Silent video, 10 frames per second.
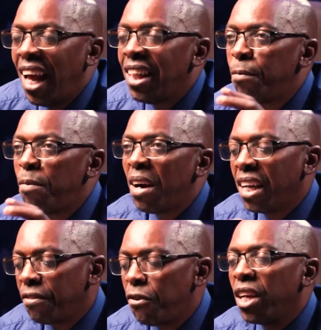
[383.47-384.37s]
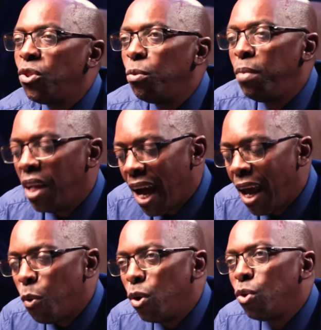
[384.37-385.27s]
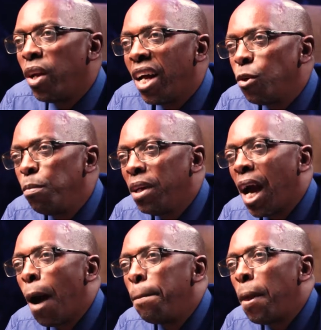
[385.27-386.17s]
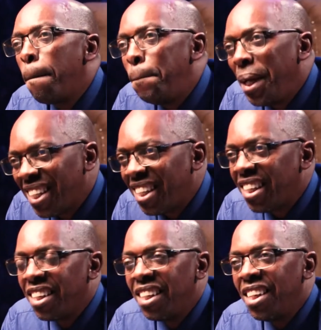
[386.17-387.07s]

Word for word: And the focus should be I want to learn to become the best,